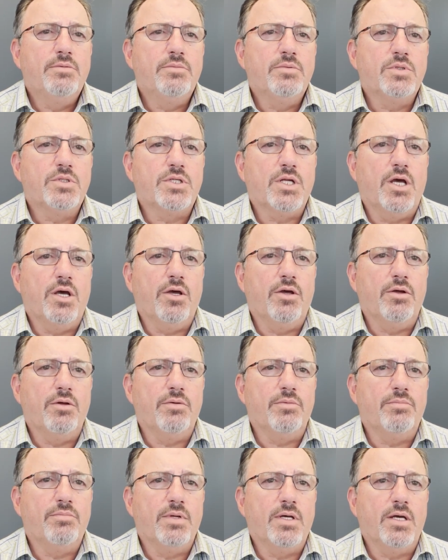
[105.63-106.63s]

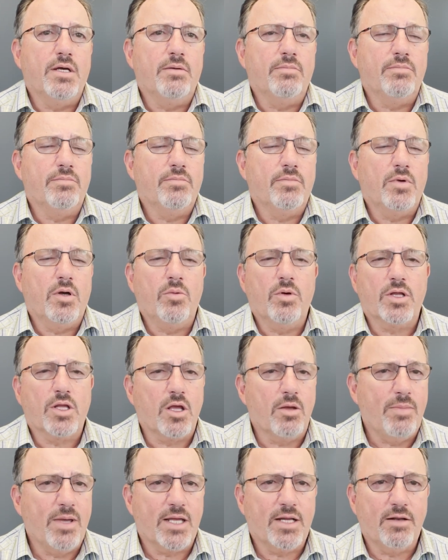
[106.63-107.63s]
So um, I won't
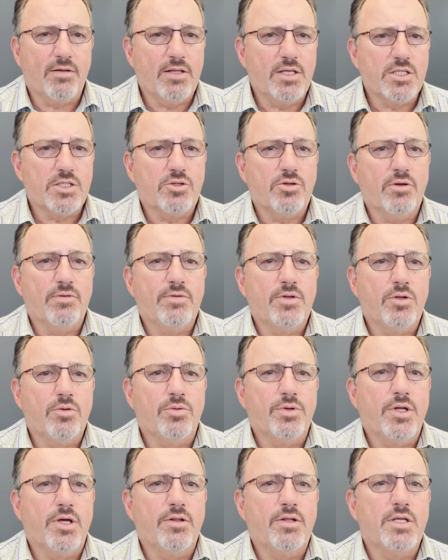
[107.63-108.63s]
go back into the history of it. You all
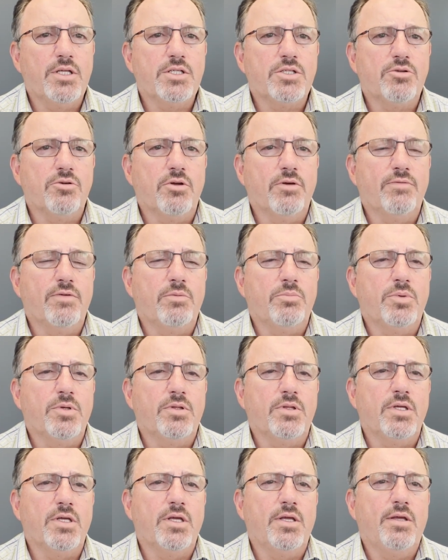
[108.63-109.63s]
know the history of it, but
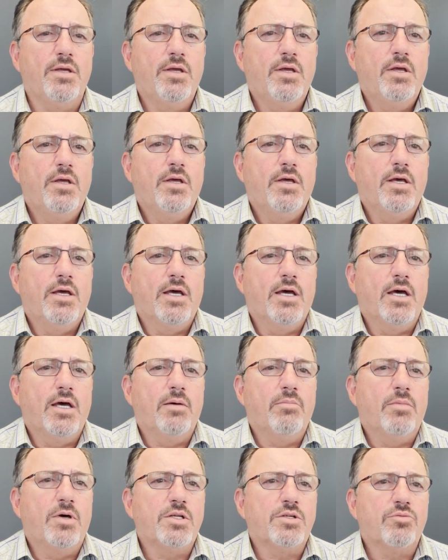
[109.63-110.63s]
the uh,
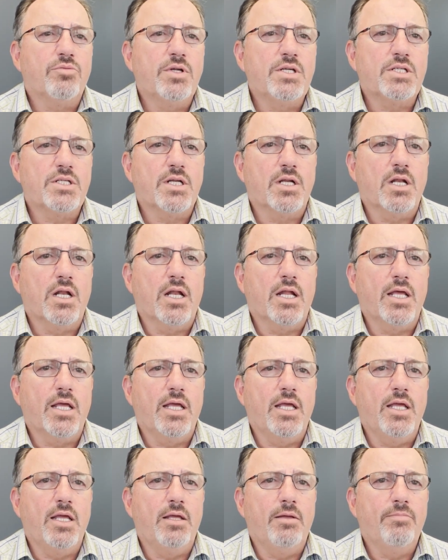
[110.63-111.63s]
most
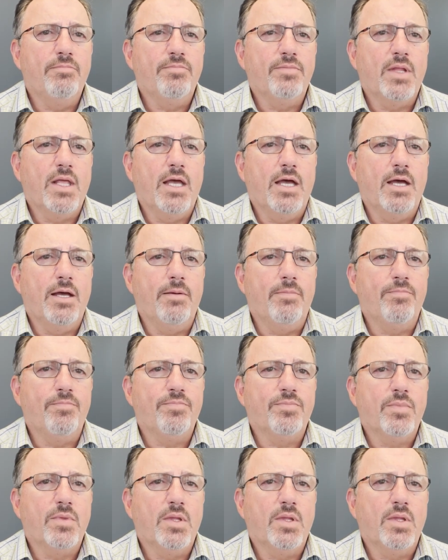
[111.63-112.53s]
recently um,